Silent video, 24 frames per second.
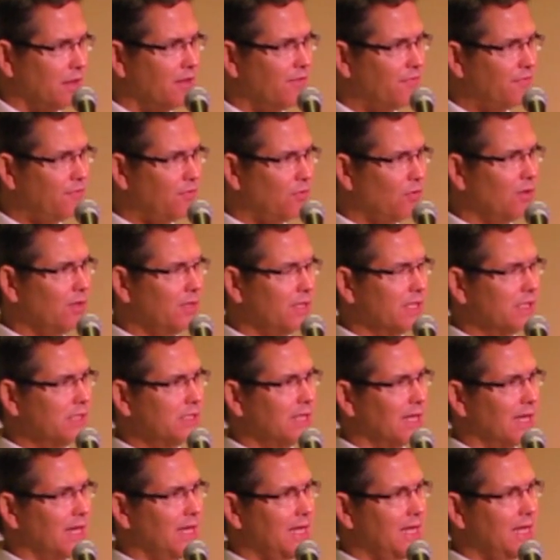the
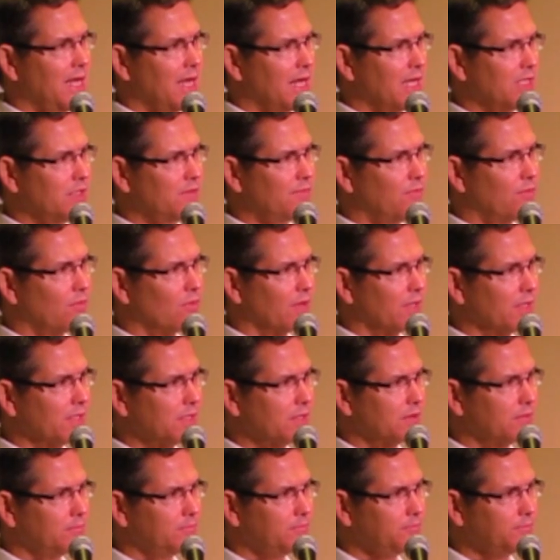fullness that he has for
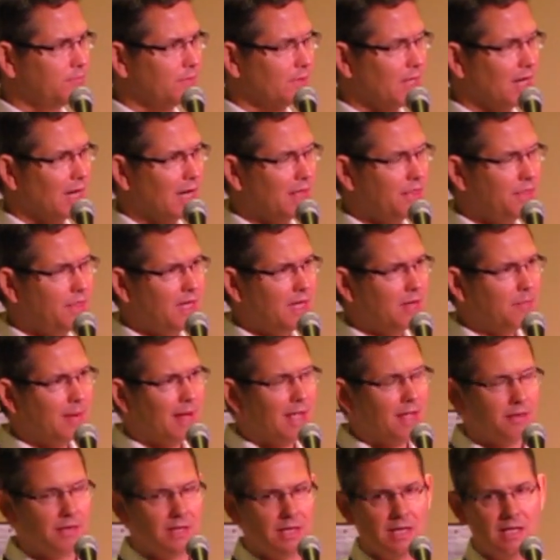us? I think
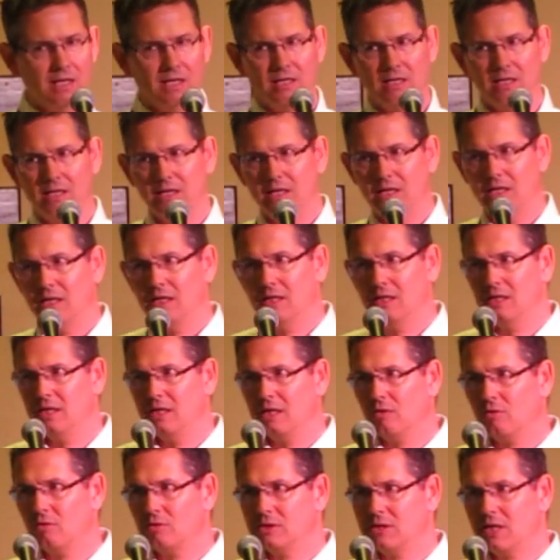about the
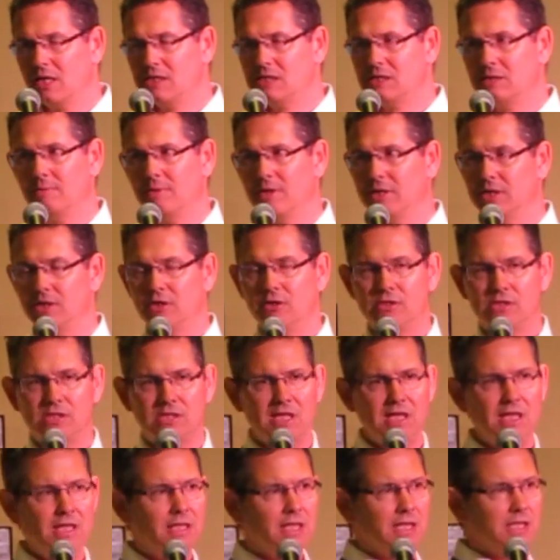Old Testament. You
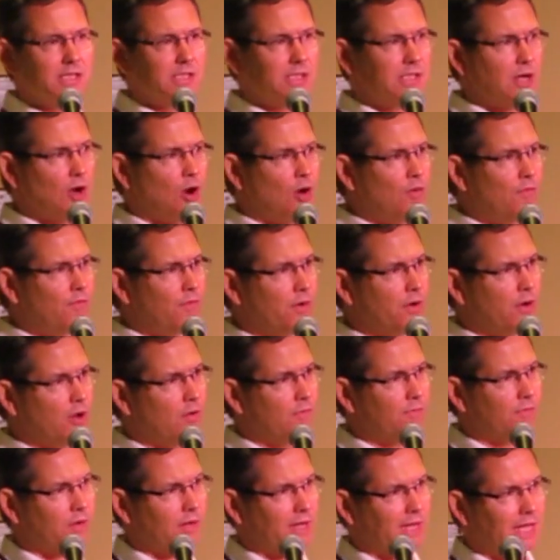see this over
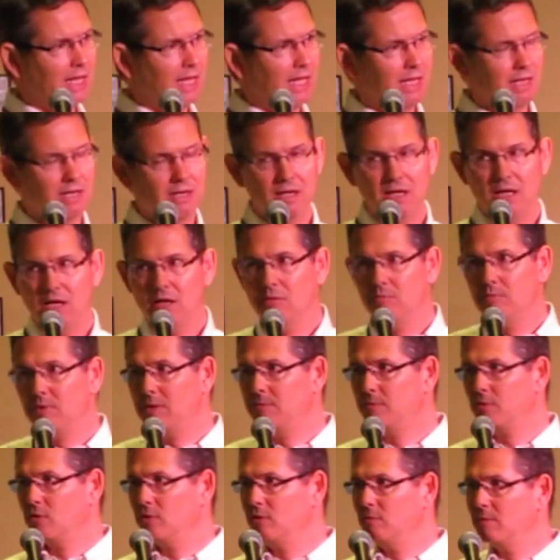and over again.
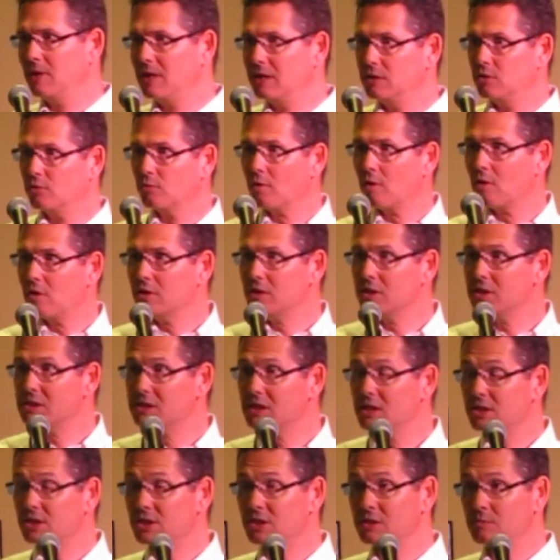People who made the wrong
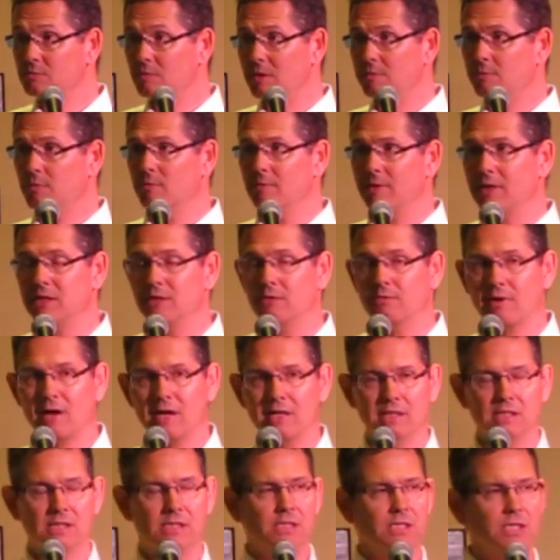decisions, people made the
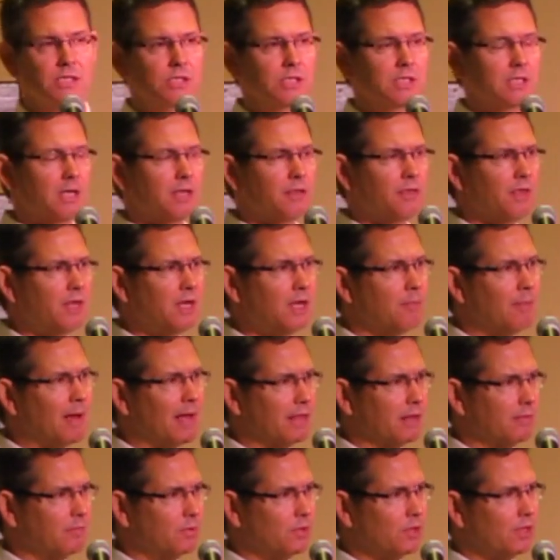right decisions. I think
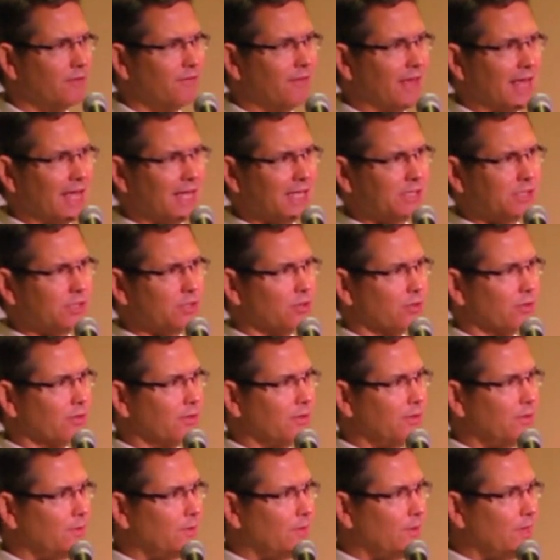about the book of
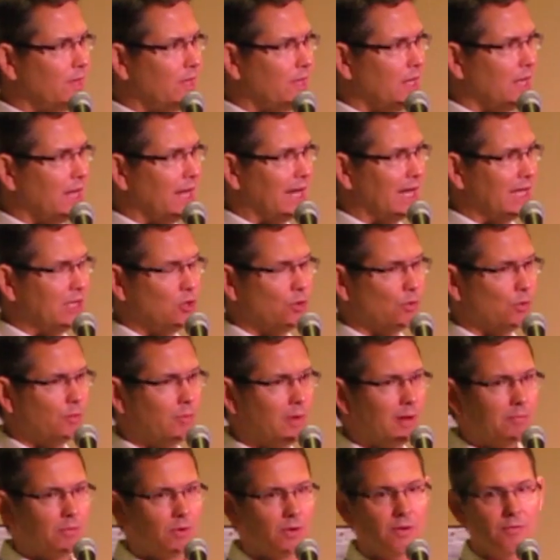Esther. And you
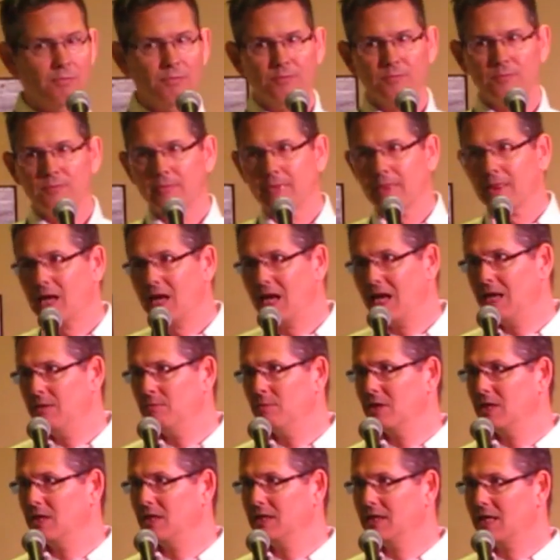remember
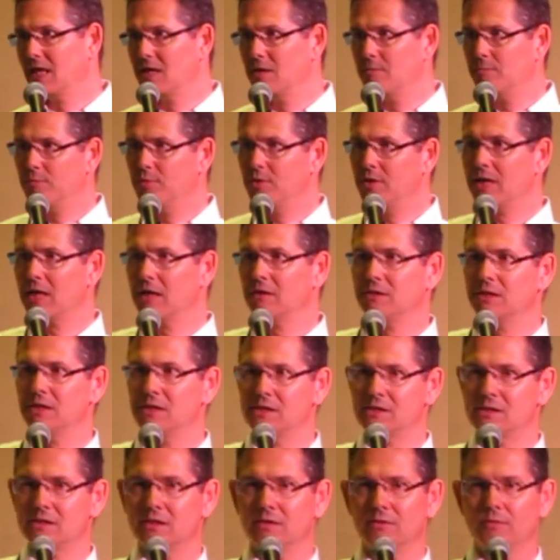Haman had kind of put out
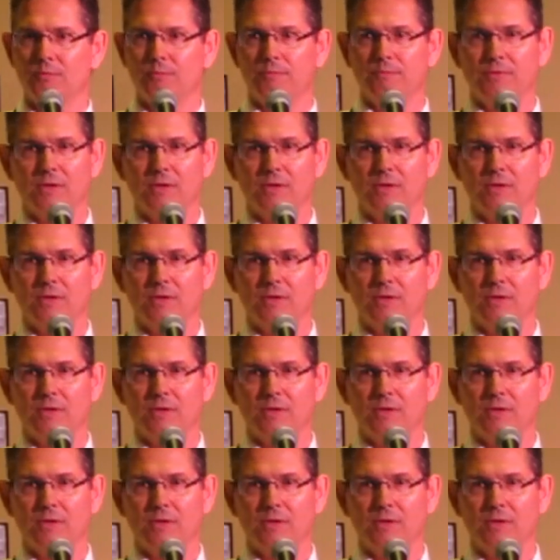this